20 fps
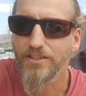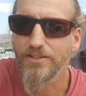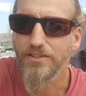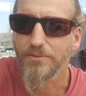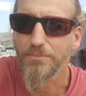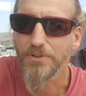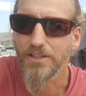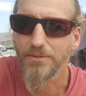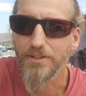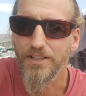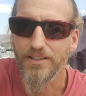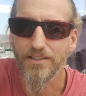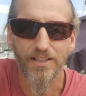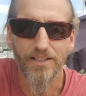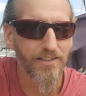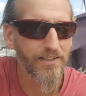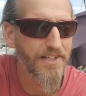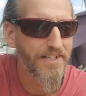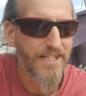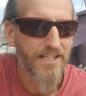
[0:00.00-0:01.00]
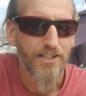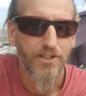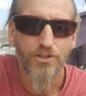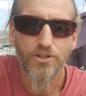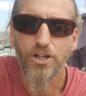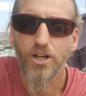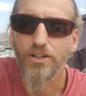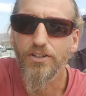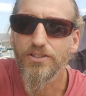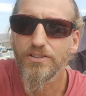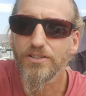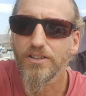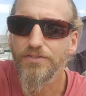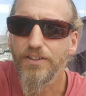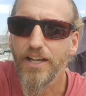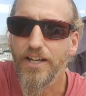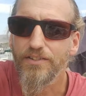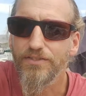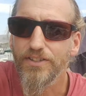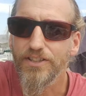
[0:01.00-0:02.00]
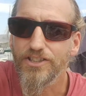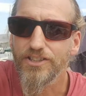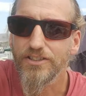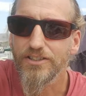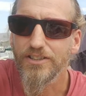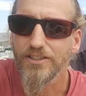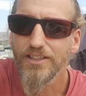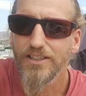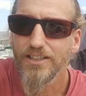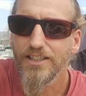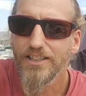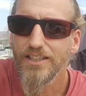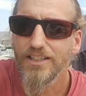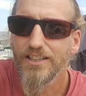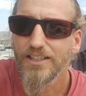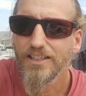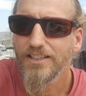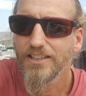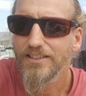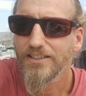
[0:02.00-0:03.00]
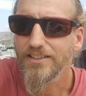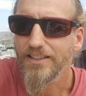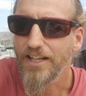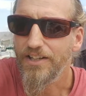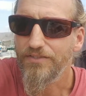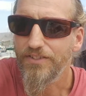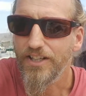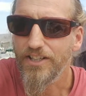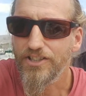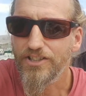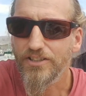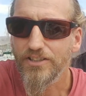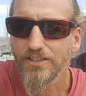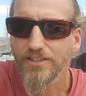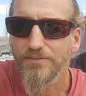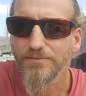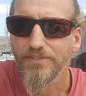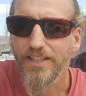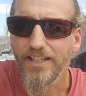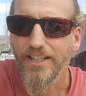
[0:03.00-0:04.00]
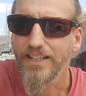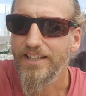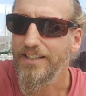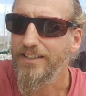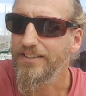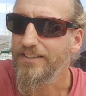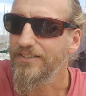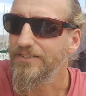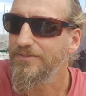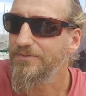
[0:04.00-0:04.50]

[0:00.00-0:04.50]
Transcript: I mean, like tons of adventure, uh, adventure, and